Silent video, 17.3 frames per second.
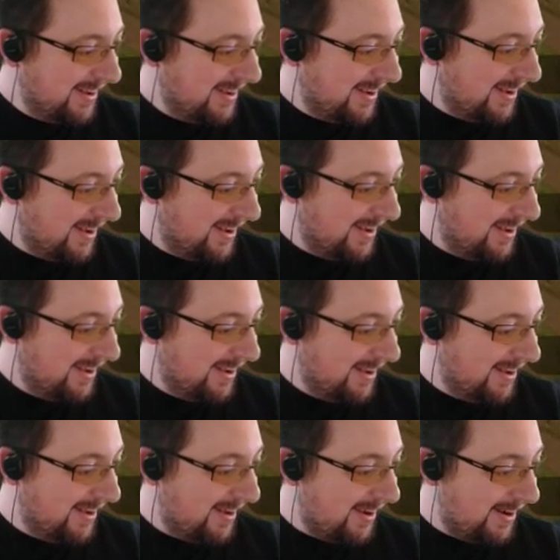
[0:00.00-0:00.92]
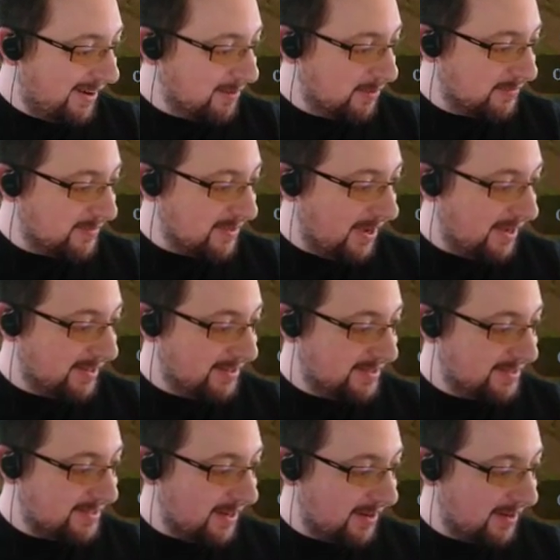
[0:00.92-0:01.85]
I would have
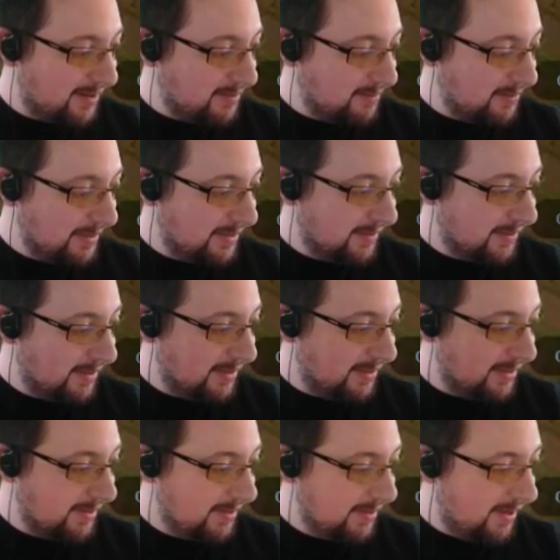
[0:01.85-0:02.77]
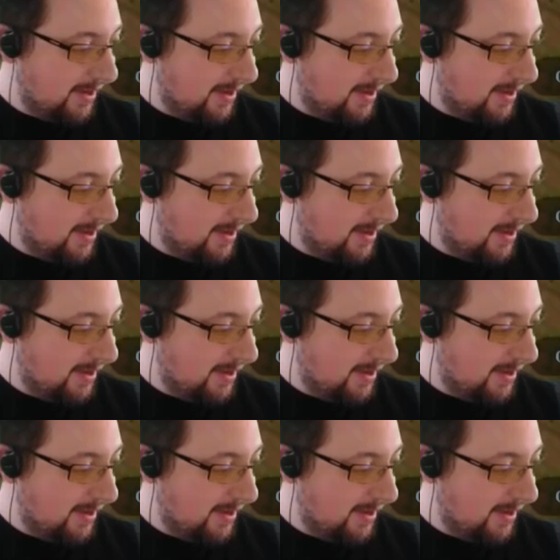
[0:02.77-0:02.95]
gotten terribly greedy.